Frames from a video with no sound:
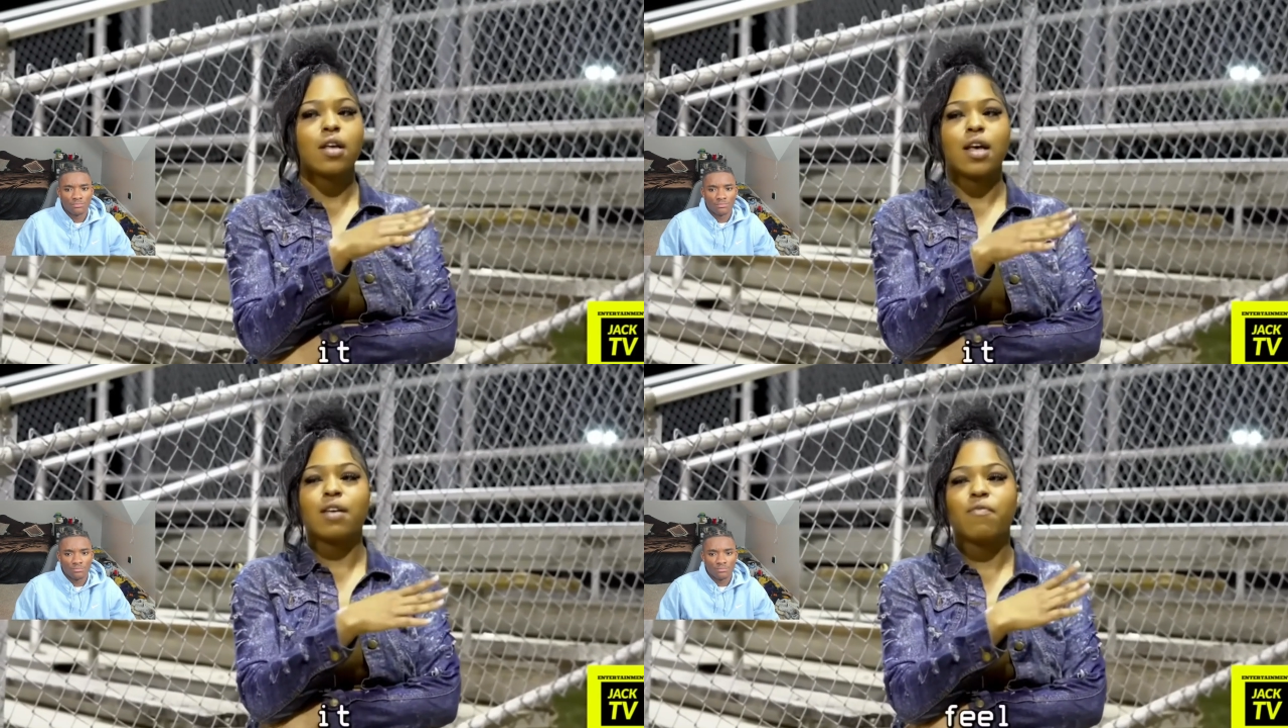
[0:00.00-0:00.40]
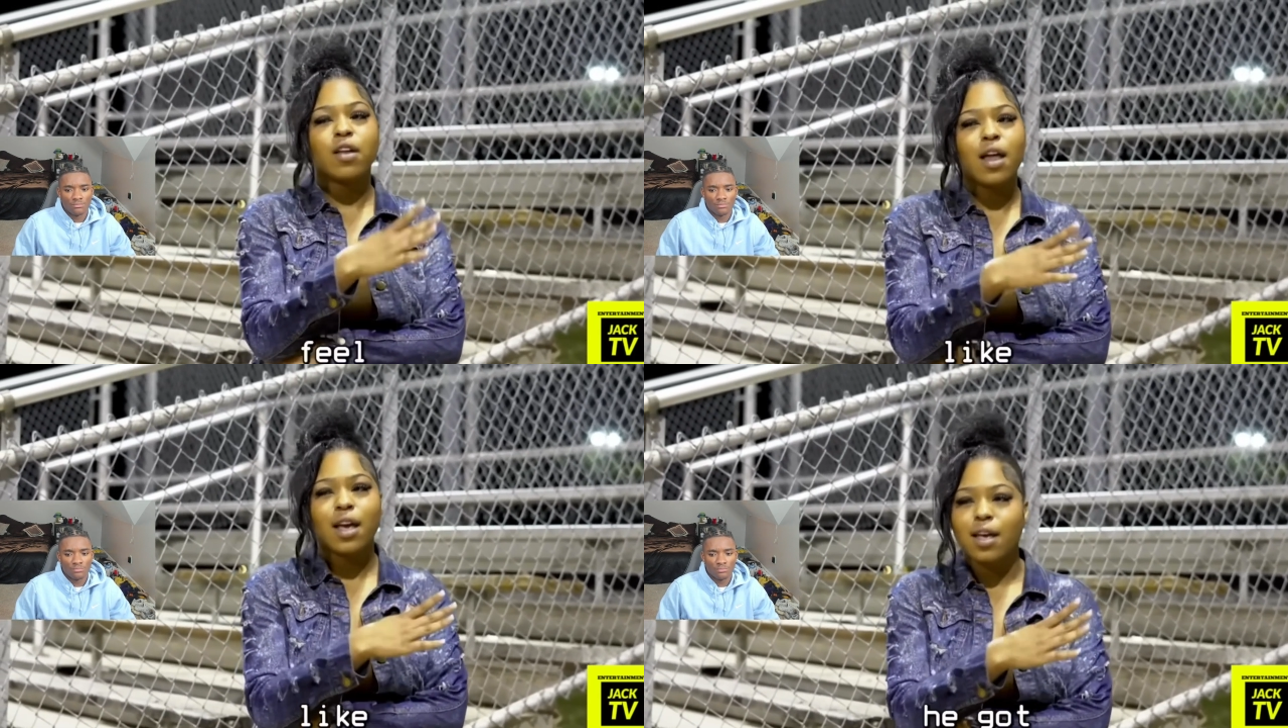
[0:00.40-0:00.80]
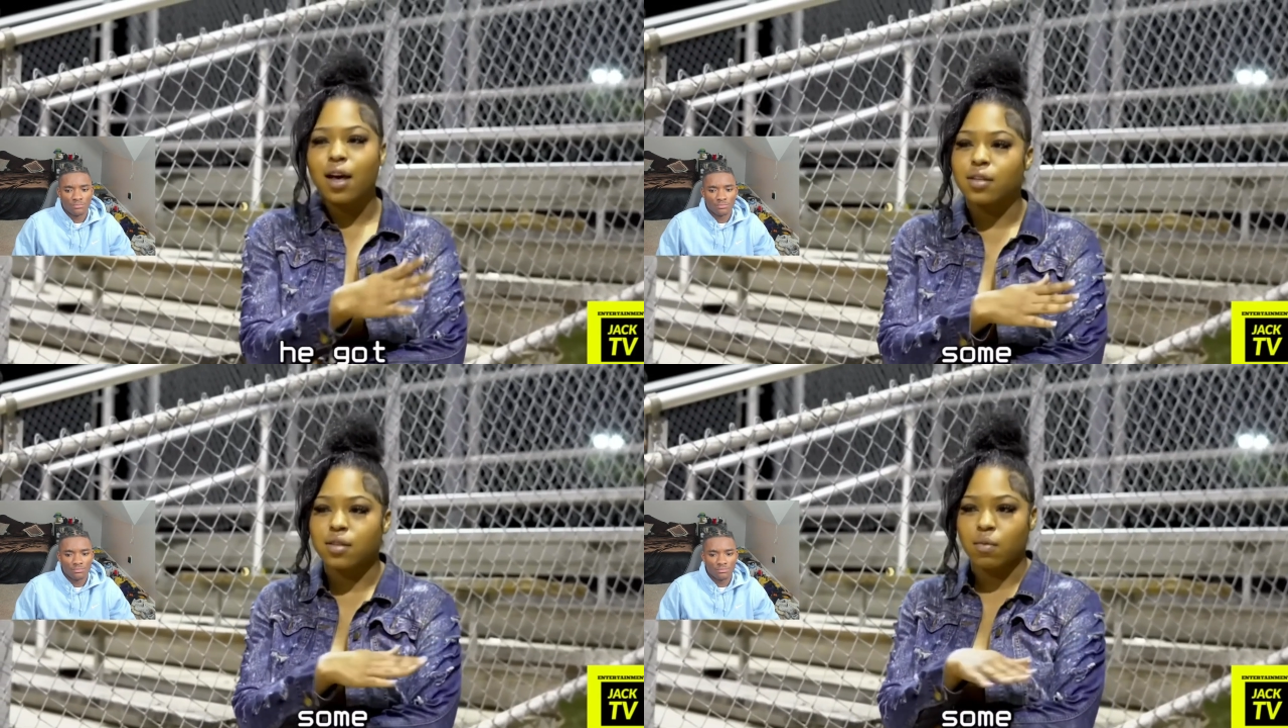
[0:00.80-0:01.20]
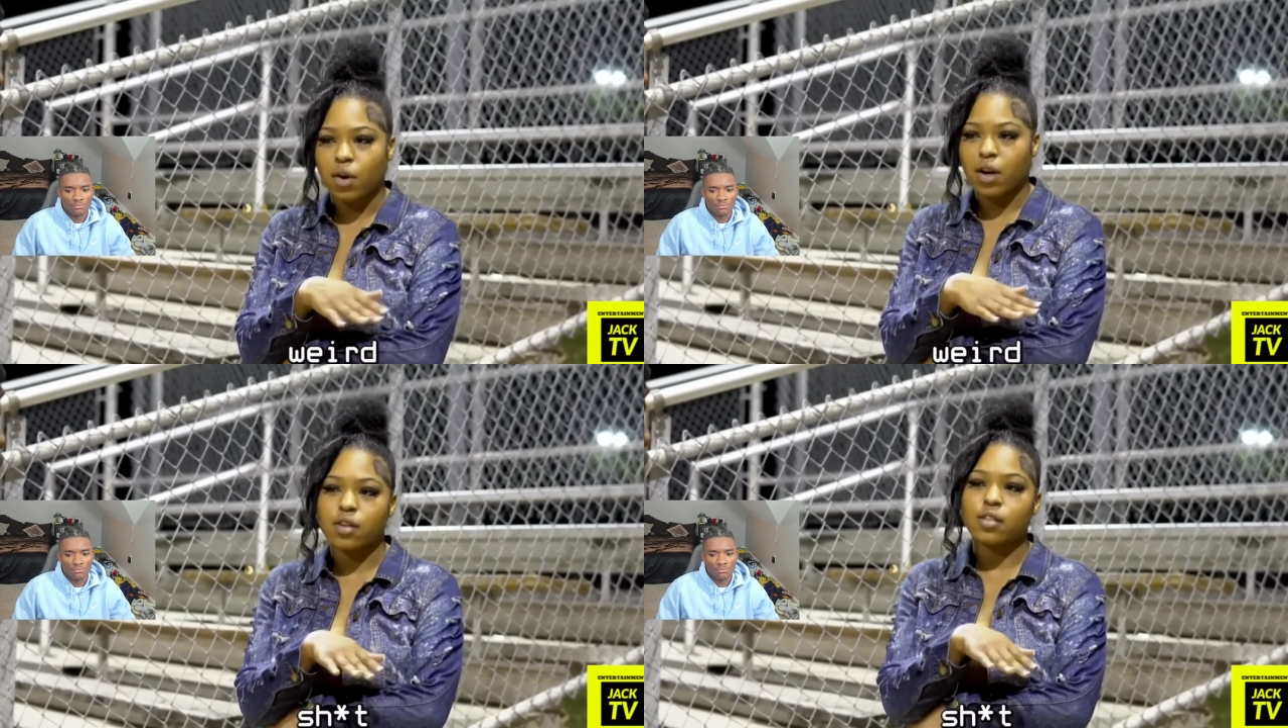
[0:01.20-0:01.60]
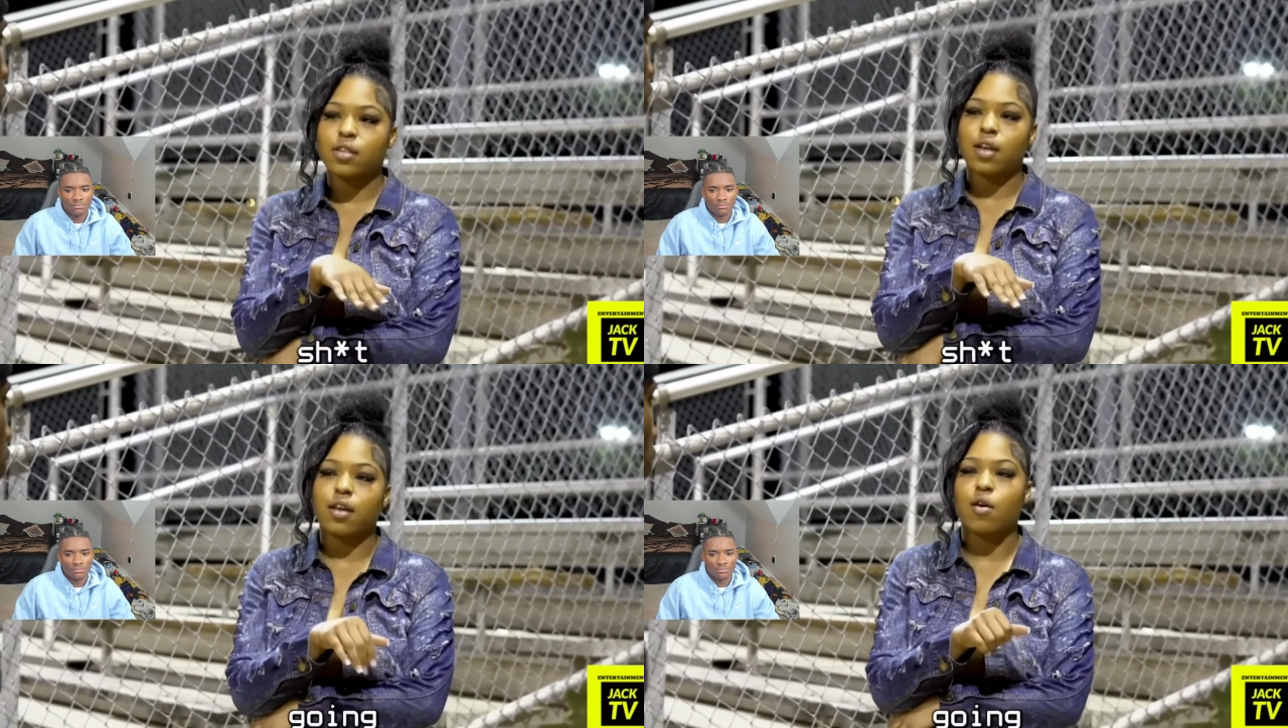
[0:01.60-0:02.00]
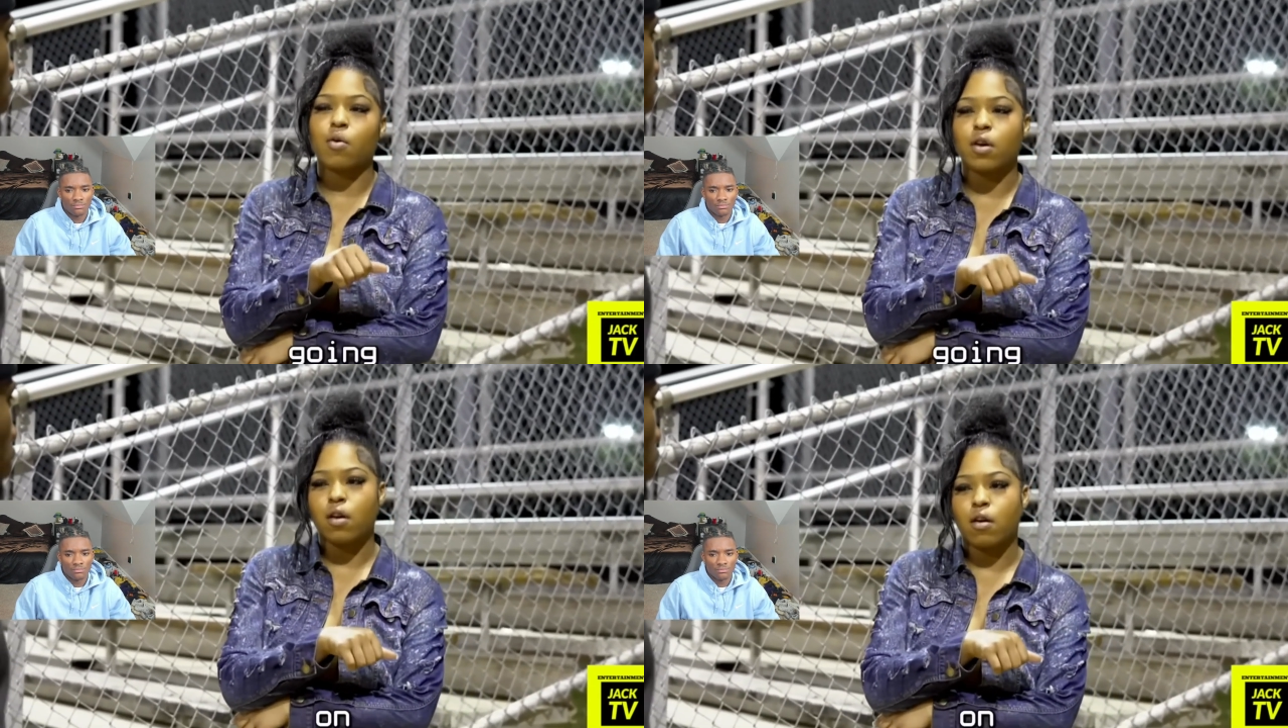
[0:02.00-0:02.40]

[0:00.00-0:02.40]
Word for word: it feel like he got some weird shit going